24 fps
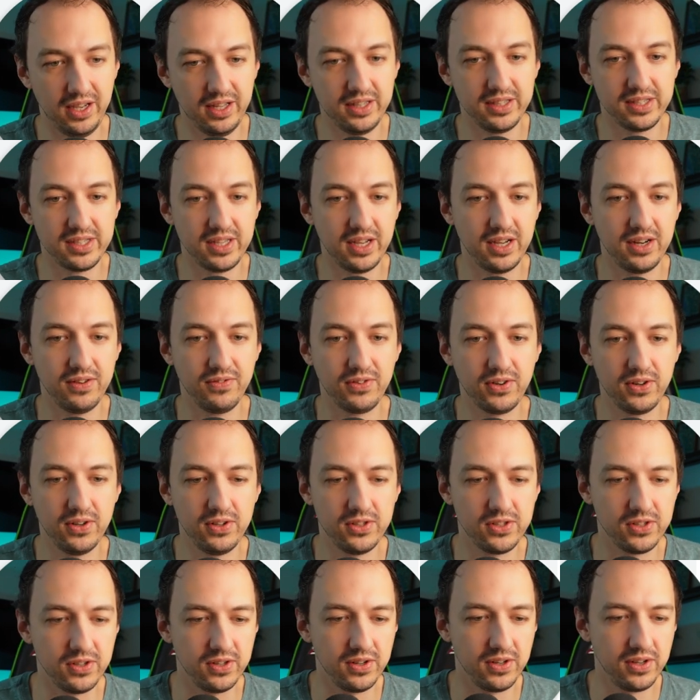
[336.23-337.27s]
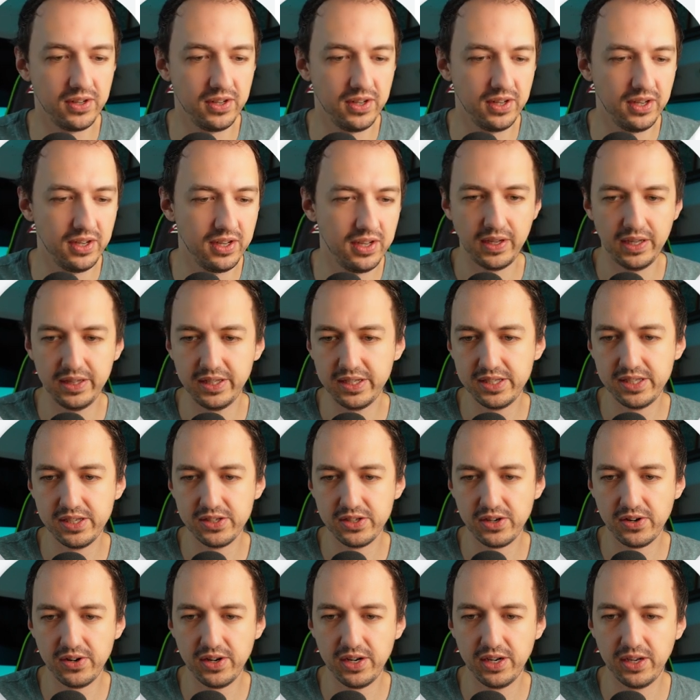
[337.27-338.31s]
inside of Cursor. And this
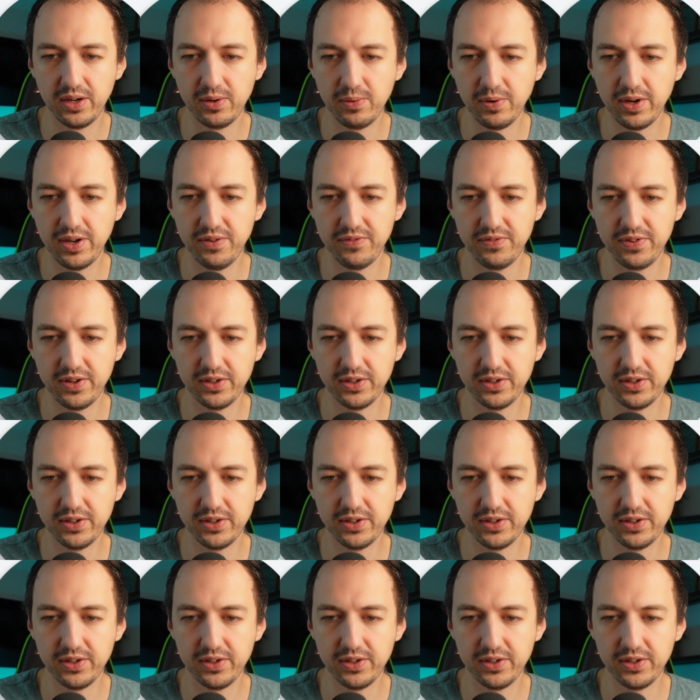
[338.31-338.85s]
is already quite